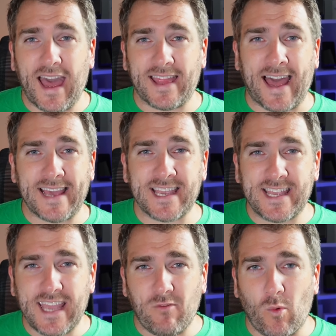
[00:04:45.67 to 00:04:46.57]
and that is a
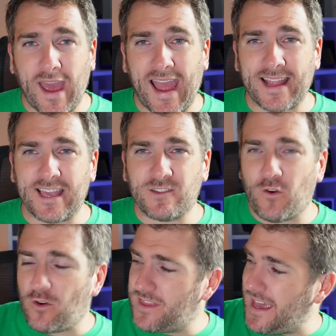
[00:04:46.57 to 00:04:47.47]
giveaway, and it is
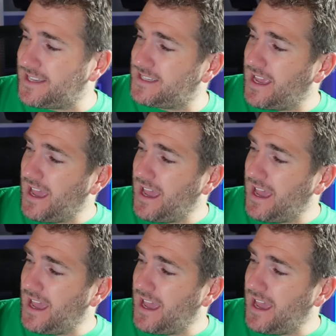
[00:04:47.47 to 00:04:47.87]
for this.